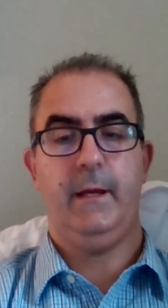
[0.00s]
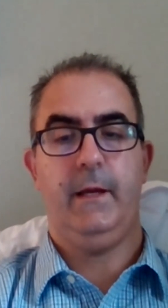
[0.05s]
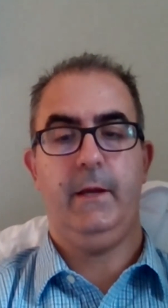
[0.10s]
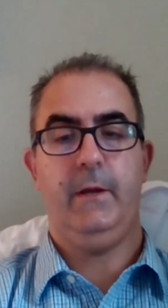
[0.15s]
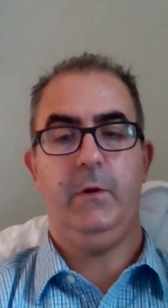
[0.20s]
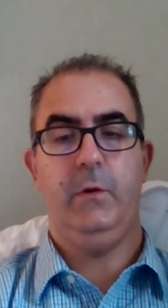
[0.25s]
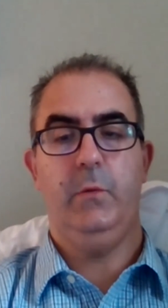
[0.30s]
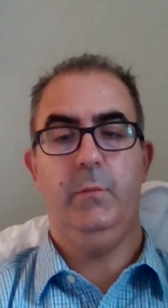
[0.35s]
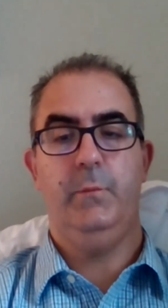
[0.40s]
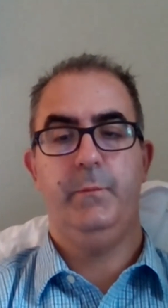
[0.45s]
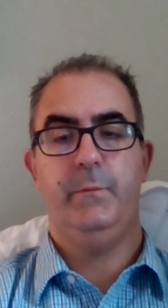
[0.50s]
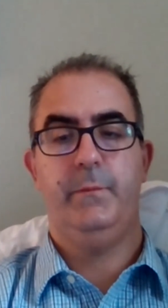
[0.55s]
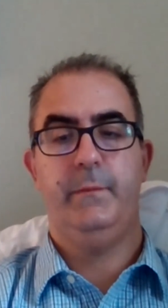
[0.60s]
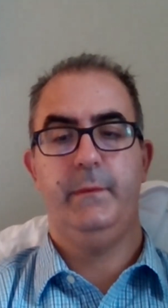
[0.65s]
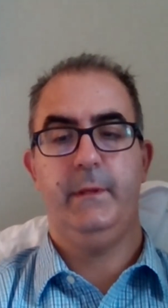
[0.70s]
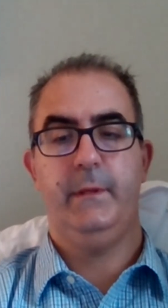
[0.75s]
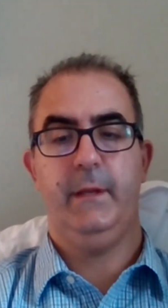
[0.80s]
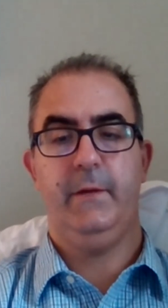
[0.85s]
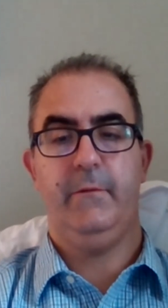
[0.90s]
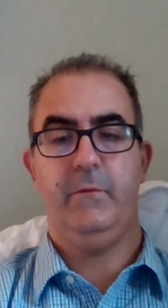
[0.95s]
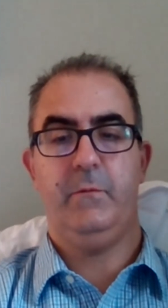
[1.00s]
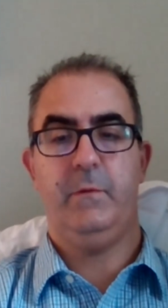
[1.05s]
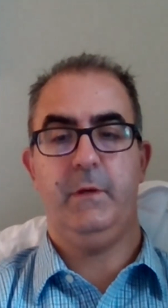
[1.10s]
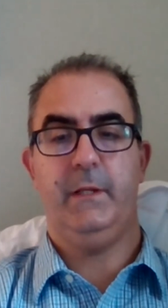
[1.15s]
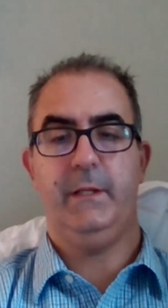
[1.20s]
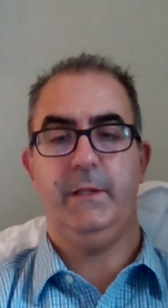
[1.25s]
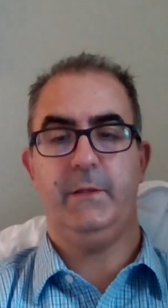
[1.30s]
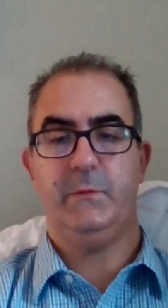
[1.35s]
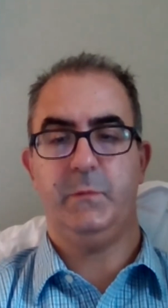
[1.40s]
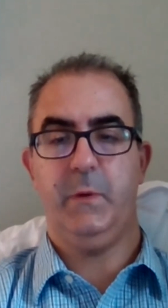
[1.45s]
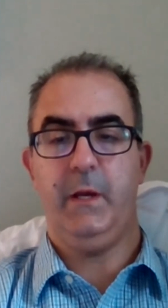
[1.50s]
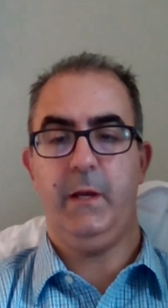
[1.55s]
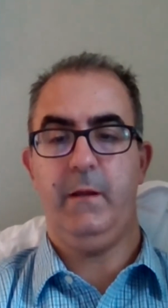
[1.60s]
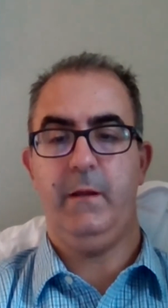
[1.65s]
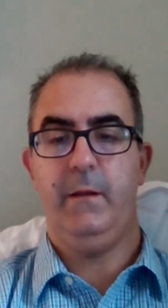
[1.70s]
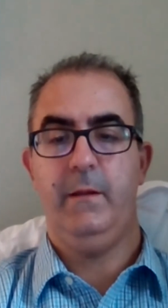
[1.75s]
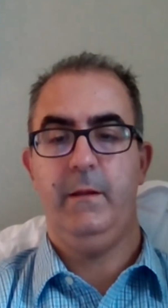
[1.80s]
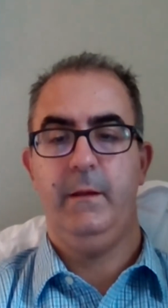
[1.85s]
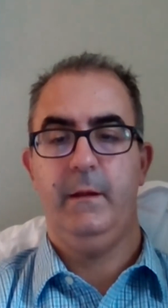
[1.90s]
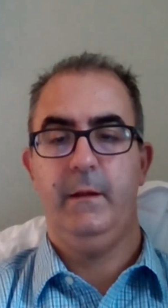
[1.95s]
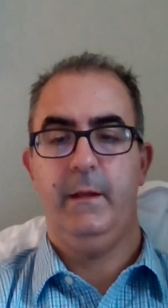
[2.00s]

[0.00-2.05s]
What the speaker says: I hope that everybody does well.